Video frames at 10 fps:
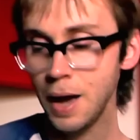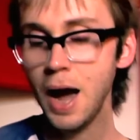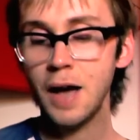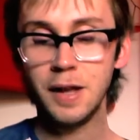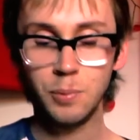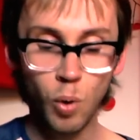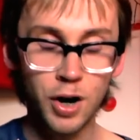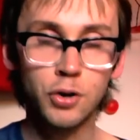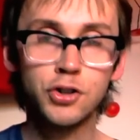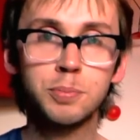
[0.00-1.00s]
And then why
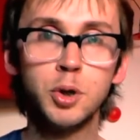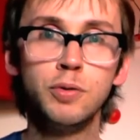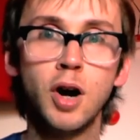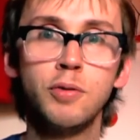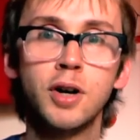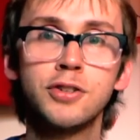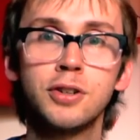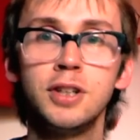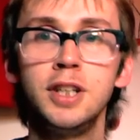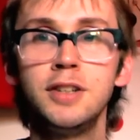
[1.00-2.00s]
not just move over
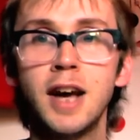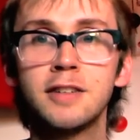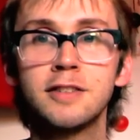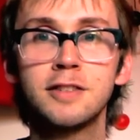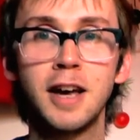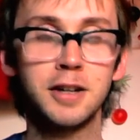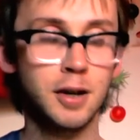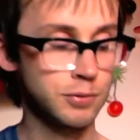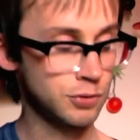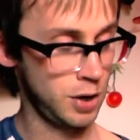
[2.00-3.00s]
to the next set
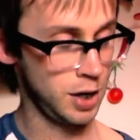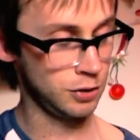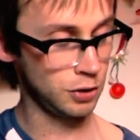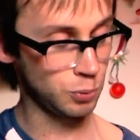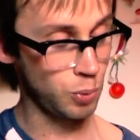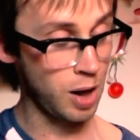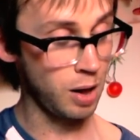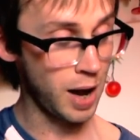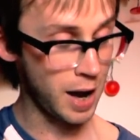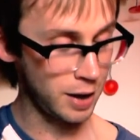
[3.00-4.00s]
of strings as
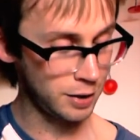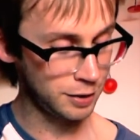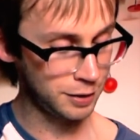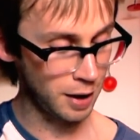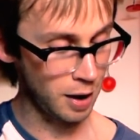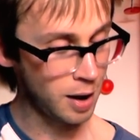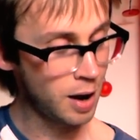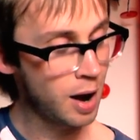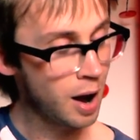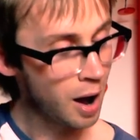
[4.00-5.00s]
well, and
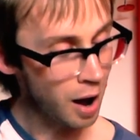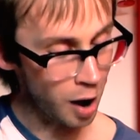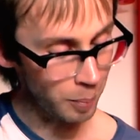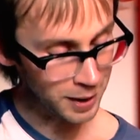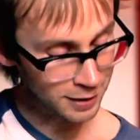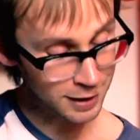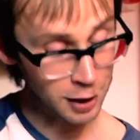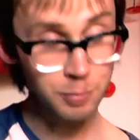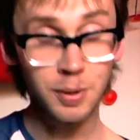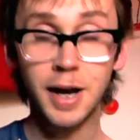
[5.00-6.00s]

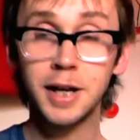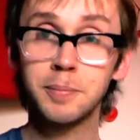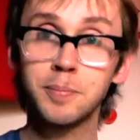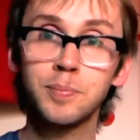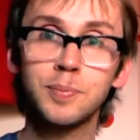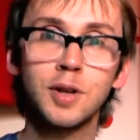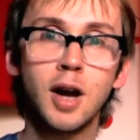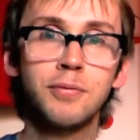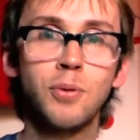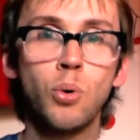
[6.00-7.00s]
instead of playing
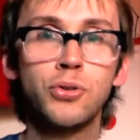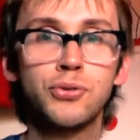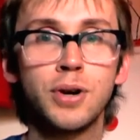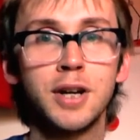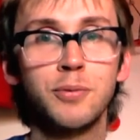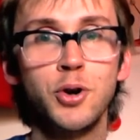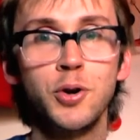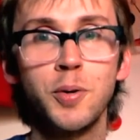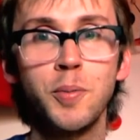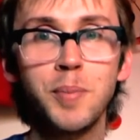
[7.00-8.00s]
a 4th string root
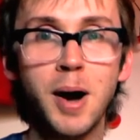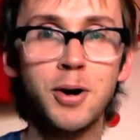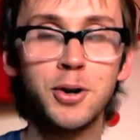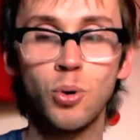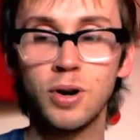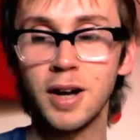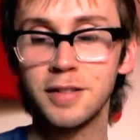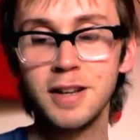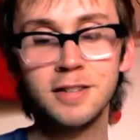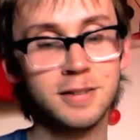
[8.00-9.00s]
power chord
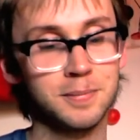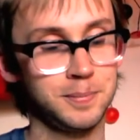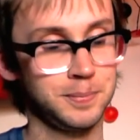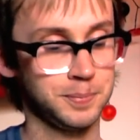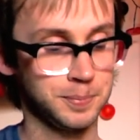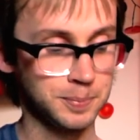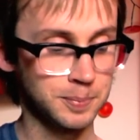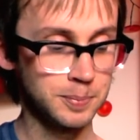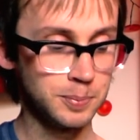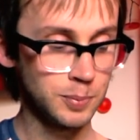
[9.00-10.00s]
like this,
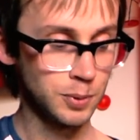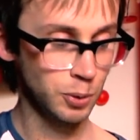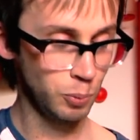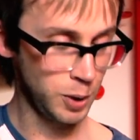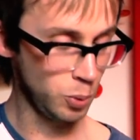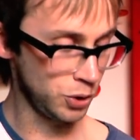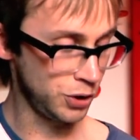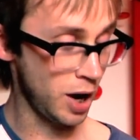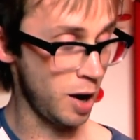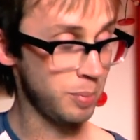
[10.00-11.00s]
we would
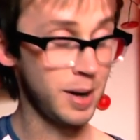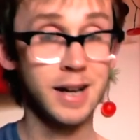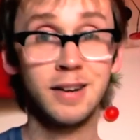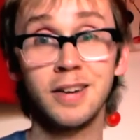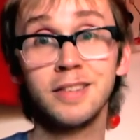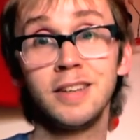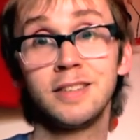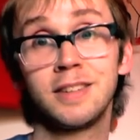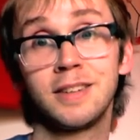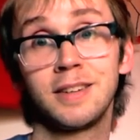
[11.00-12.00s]
play it like this.